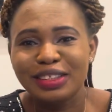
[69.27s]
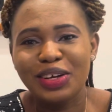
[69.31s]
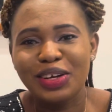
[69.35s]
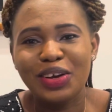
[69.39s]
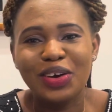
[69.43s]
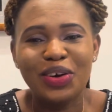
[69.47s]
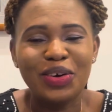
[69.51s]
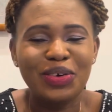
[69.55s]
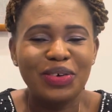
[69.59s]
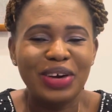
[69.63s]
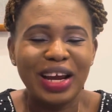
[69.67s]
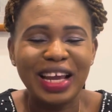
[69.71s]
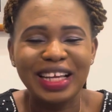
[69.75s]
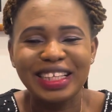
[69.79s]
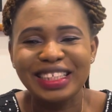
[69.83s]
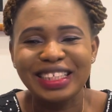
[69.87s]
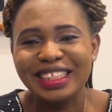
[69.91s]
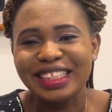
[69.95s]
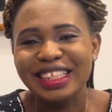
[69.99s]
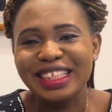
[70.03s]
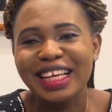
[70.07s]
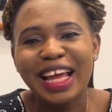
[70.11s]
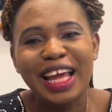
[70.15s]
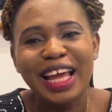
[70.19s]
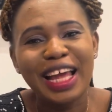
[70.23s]
All right,
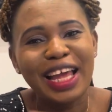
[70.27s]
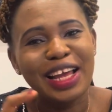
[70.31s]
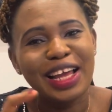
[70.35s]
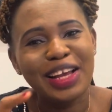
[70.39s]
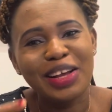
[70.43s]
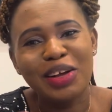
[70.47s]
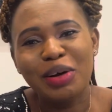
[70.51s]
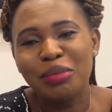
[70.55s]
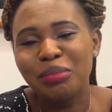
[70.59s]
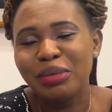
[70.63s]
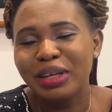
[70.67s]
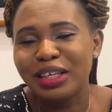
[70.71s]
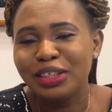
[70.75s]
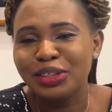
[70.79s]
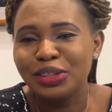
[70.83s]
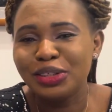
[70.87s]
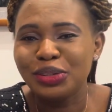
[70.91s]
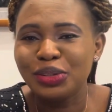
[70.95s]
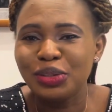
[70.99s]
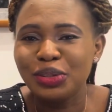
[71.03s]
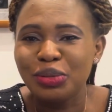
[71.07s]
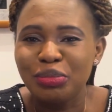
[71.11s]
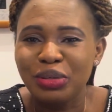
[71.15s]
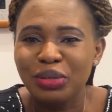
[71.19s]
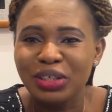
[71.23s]
God bless you
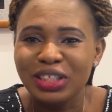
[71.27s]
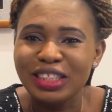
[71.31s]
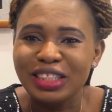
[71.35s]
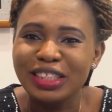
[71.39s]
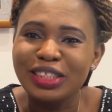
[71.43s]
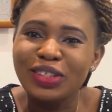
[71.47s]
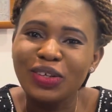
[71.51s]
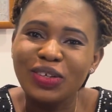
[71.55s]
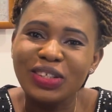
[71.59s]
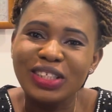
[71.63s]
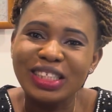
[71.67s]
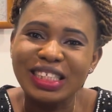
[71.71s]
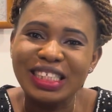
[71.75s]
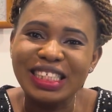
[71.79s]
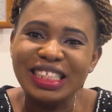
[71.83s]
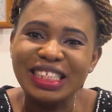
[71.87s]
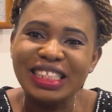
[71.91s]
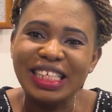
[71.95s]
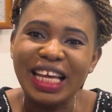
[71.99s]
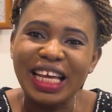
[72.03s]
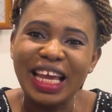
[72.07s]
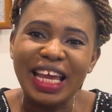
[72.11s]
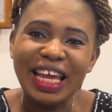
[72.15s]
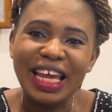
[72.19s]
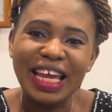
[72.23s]
so much. So
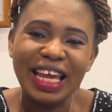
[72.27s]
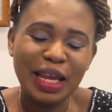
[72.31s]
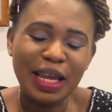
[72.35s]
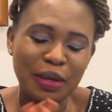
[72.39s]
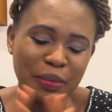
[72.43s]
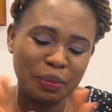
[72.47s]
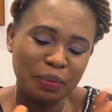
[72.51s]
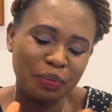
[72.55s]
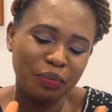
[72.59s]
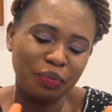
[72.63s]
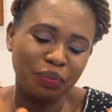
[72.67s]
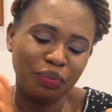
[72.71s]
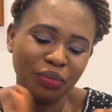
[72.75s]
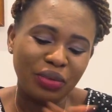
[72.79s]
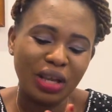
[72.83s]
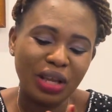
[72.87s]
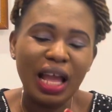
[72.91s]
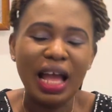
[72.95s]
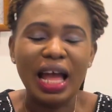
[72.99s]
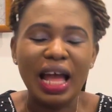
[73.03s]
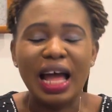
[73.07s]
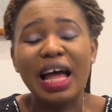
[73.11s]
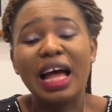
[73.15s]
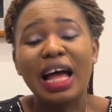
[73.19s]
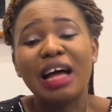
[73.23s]
today
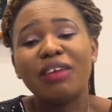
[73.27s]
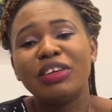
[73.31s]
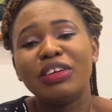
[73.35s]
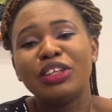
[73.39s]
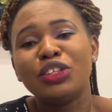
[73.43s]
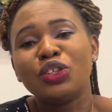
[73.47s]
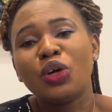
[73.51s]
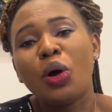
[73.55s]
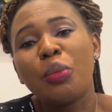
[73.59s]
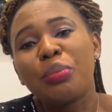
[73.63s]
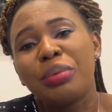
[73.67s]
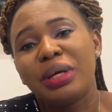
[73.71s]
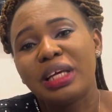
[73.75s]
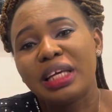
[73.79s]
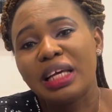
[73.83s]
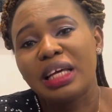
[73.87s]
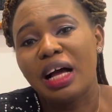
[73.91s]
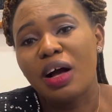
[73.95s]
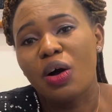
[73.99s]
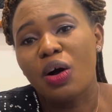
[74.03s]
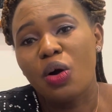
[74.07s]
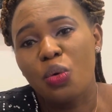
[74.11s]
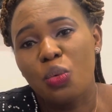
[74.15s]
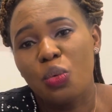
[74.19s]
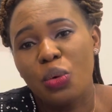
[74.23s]
I have a topic
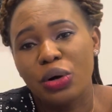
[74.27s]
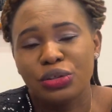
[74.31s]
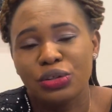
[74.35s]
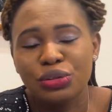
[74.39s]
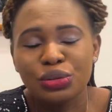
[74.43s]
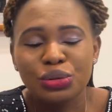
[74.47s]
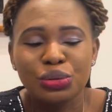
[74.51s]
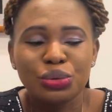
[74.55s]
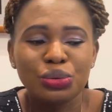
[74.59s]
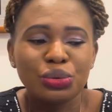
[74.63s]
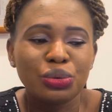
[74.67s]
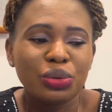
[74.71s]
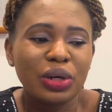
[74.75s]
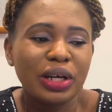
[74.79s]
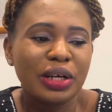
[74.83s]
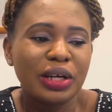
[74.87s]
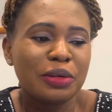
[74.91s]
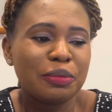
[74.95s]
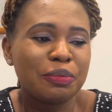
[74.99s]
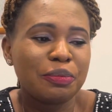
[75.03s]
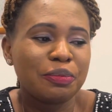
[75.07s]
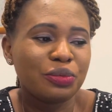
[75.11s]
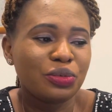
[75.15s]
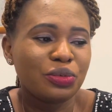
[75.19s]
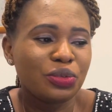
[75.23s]
I want to
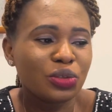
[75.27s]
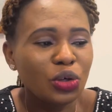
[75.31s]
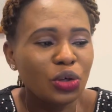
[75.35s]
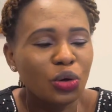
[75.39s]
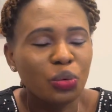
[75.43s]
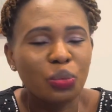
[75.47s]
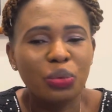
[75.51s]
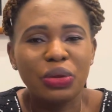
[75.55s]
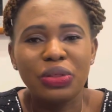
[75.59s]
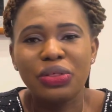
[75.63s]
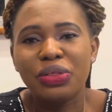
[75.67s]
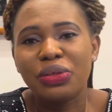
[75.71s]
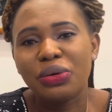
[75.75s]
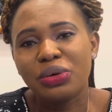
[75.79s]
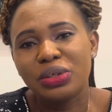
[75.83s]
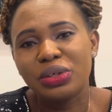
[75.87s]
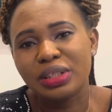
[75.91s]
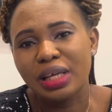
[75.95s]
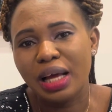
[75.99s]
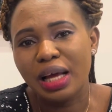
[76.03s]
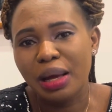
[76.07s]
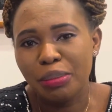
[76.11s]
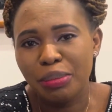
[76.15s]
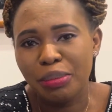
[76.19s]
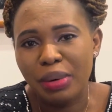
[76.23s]
talk with us
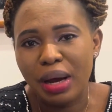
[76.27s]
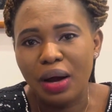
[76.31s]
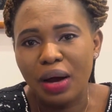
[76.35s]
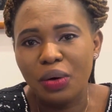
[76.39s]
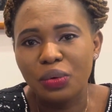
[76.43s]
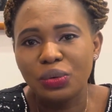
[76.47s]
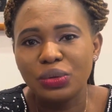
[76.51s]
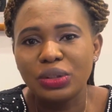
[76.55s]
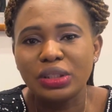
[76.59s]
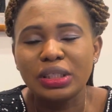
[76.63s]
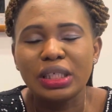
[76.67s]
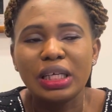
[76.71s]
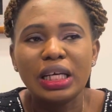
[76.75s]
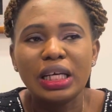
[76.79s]
about.